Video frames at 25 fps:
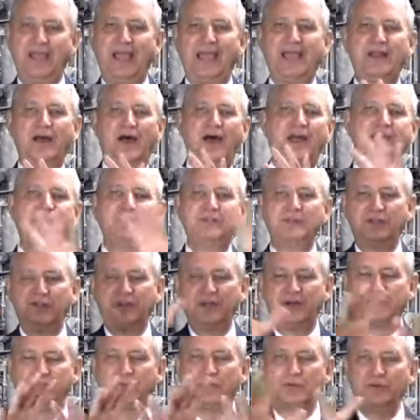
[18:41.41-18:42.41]
and I can
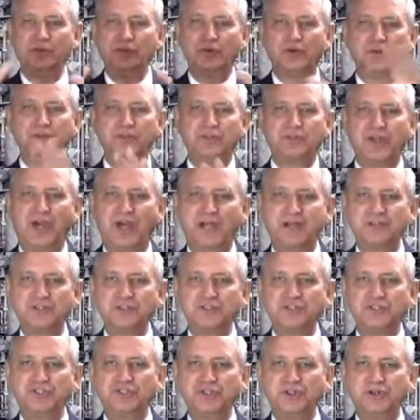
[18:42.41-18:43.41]
cover your entire
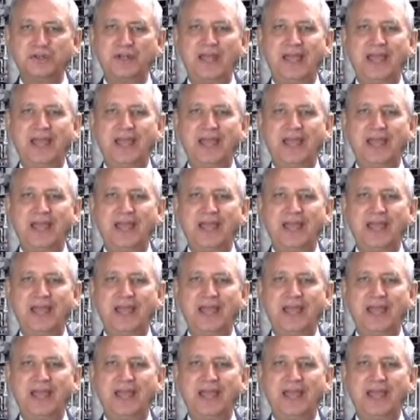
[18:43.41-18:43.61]
shirt